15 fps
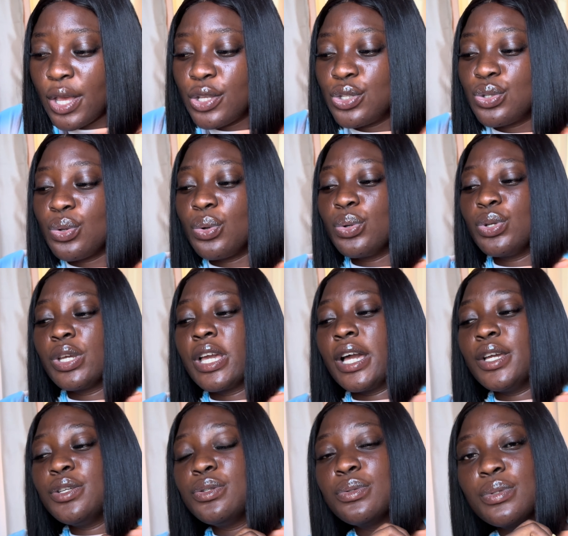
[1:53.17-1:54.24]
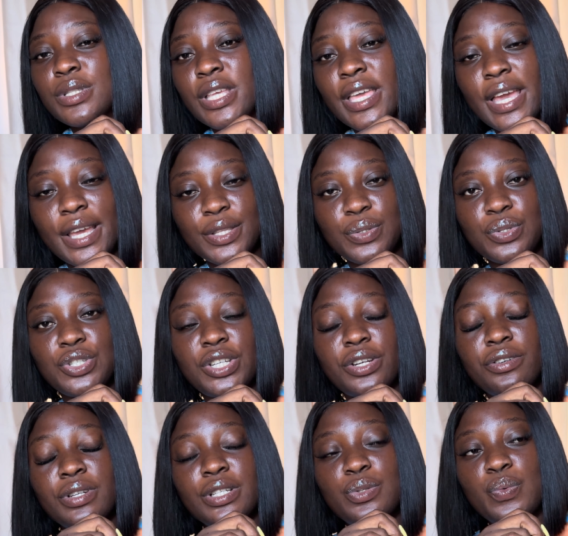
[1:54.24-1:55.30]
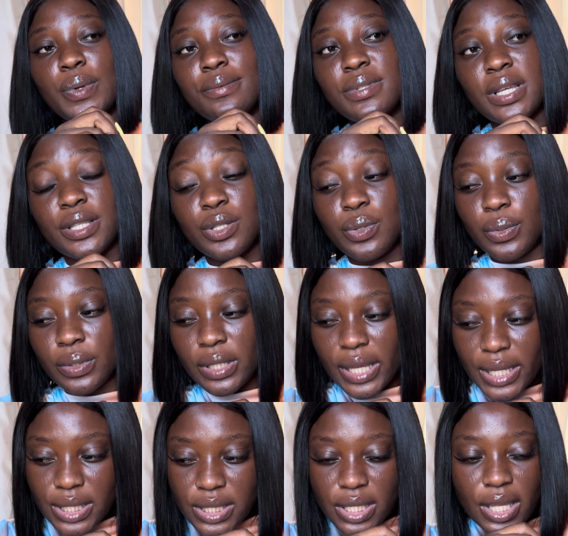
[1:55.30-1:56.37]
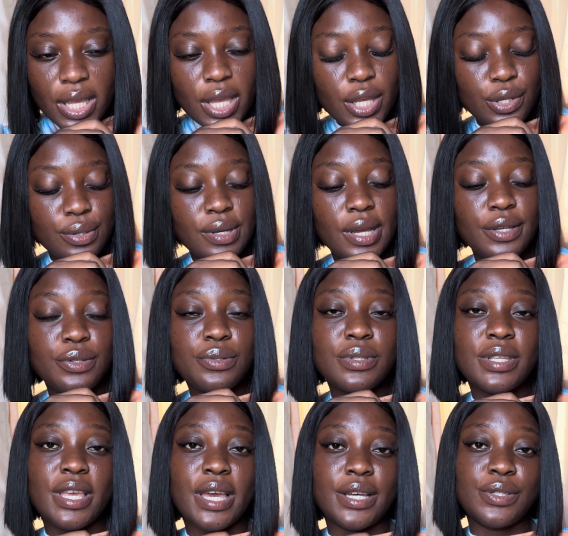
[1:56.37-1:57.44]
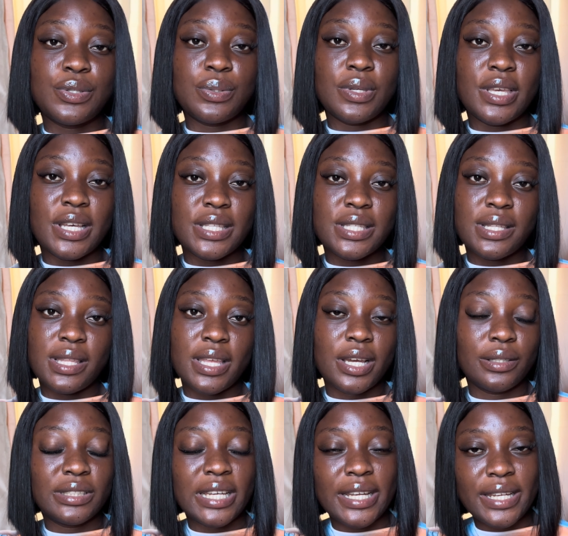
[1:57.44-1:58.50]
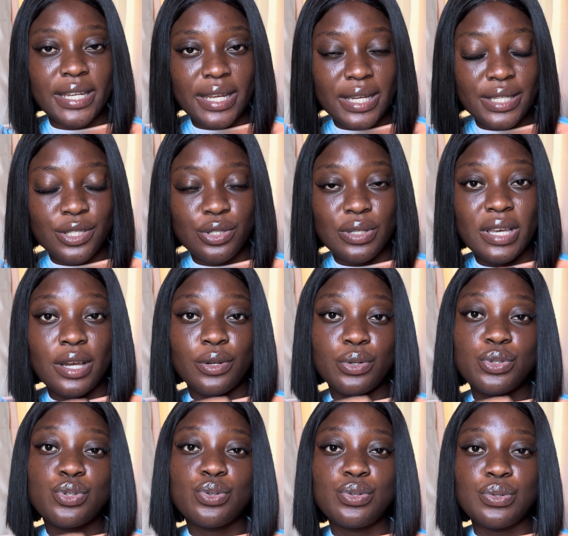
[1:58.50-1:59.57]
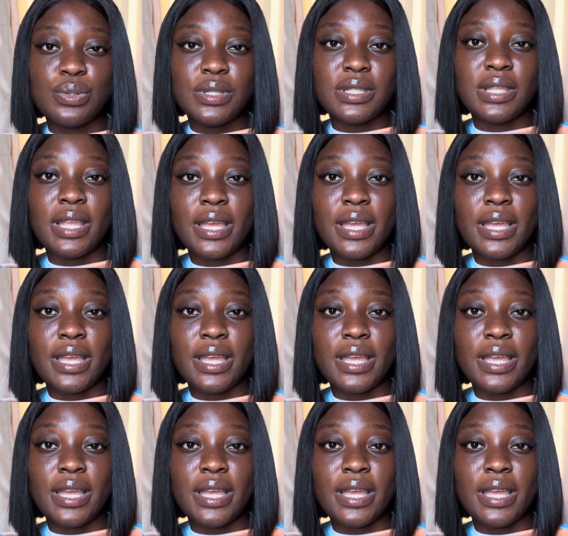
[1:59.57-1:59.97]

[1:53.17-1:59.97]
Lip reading: So you can use AI to generate website content. You can use AI to get layout ideas. You can also use